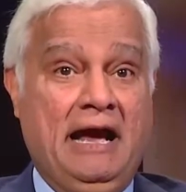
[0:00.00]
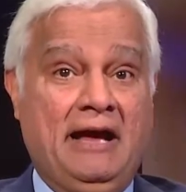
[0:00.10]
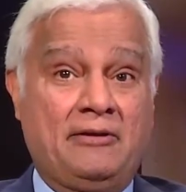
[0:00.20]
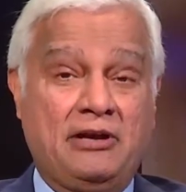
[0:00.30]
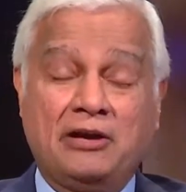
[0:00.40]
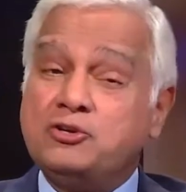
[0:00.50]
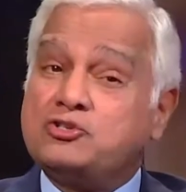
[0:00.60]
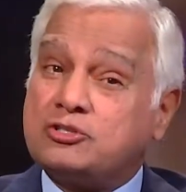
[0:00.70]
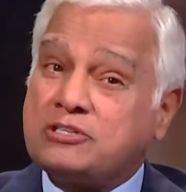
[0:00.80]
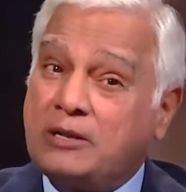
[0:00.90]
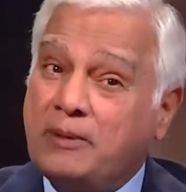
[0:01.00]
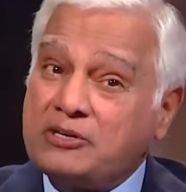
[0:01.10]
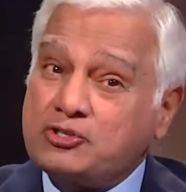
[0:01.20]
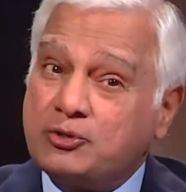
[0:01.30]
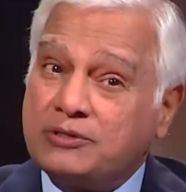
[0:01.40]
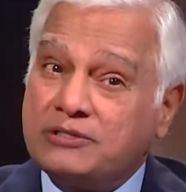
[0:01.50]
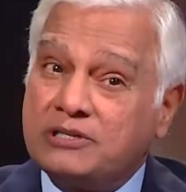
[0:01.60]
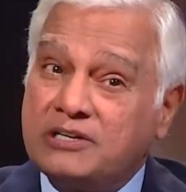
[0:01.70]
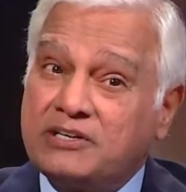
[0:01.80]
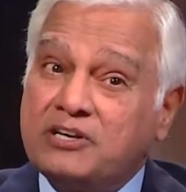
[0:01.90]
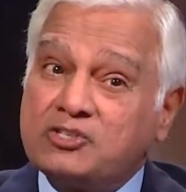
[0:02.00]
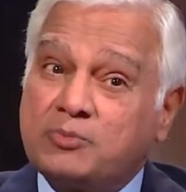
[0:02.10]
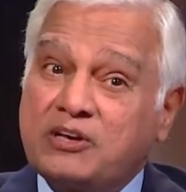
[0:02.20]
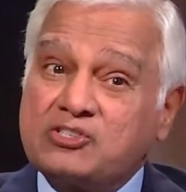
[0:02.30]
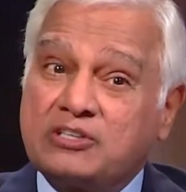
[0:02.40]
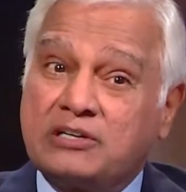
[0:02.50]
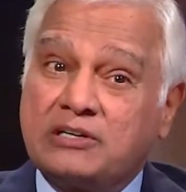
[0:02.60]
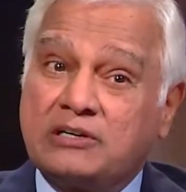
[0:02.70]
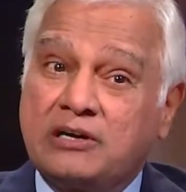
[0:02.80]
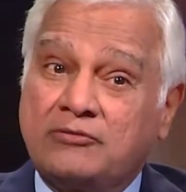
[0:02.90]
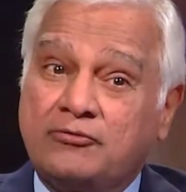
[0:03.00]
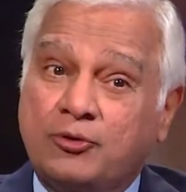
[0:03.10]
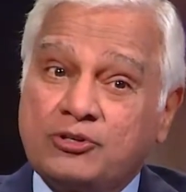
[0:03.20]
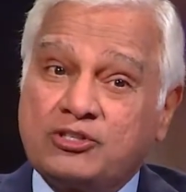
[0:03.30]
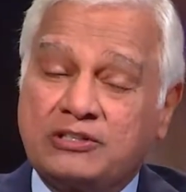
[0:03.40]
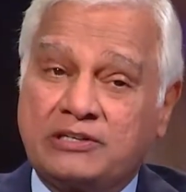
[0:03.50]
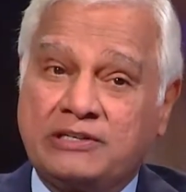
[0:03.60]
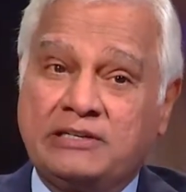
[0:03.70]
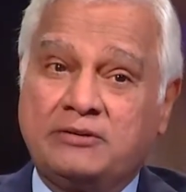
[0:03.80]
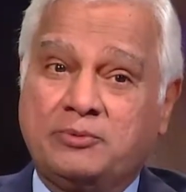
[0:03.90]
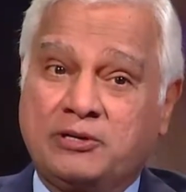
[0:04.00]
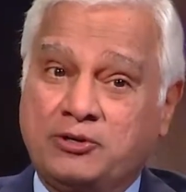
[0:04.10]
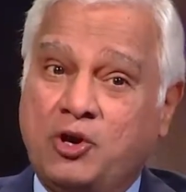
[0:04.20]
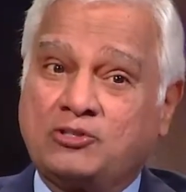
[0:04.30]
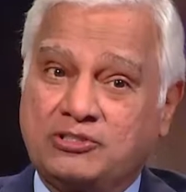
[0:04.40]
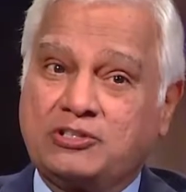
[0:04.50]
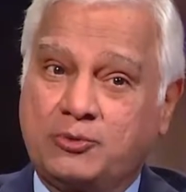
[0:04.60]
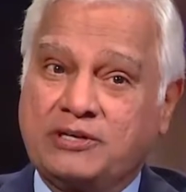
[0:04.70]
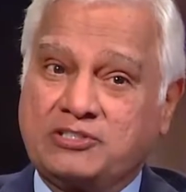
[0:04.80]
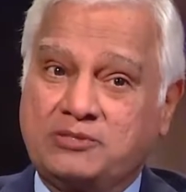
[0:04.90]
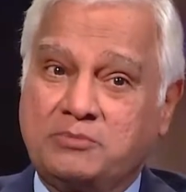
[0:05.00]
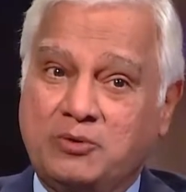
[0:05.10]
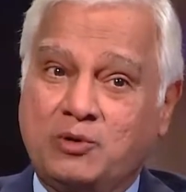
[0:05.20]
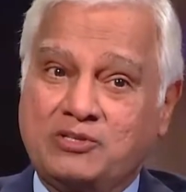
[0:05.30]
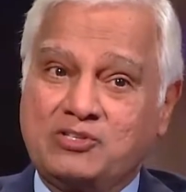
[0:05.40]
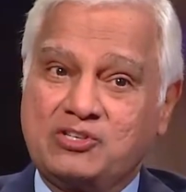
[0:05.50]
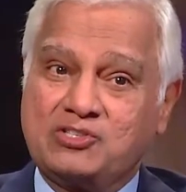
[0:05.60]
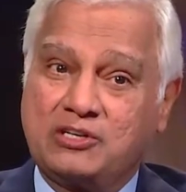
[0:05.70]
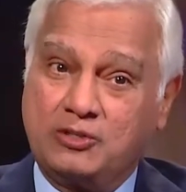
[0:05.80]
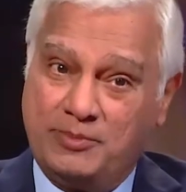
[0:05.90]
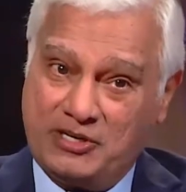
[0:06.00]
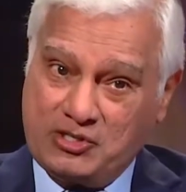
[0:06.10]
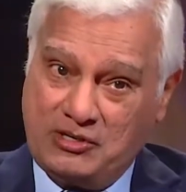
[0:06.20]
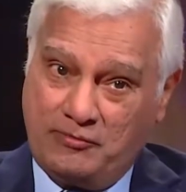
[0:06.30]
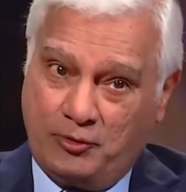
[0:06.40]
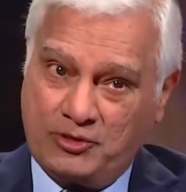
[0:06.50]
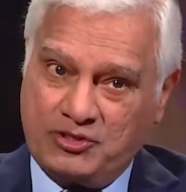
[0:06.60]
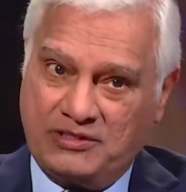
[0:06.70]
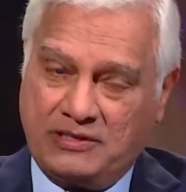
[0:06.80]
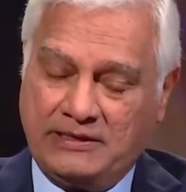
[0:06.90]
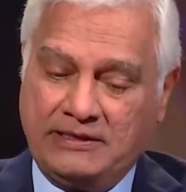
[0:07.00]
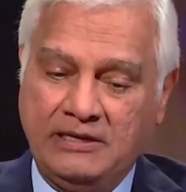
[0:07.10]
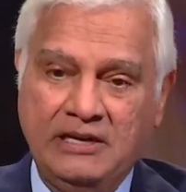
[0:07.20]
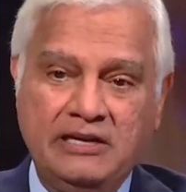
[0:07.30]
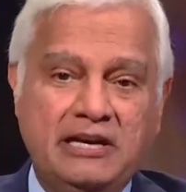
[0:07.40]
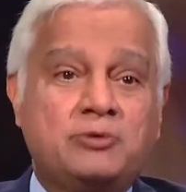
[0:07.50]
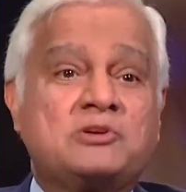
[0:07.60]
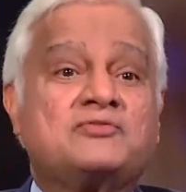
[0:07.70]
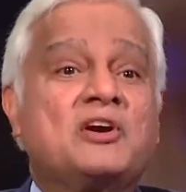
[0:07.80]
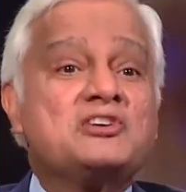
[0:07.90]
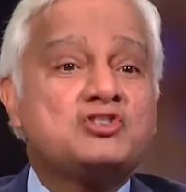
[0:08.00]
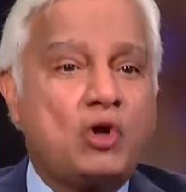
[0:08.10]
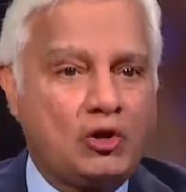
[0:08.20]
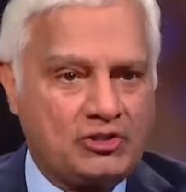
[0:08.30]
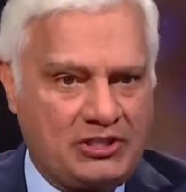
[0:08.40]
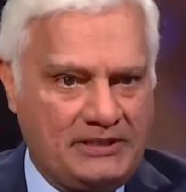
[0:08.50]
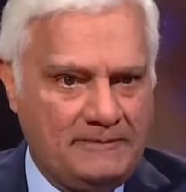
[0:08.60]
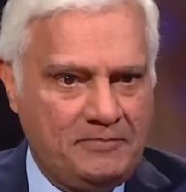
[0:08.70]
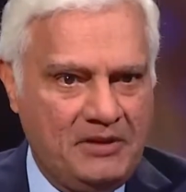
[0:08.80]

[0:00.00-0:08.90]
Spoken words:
I used to tell my story in the early days by saying, unfortunately, but a doctor corrected me once. He said, you better say fortunately. It was very salty,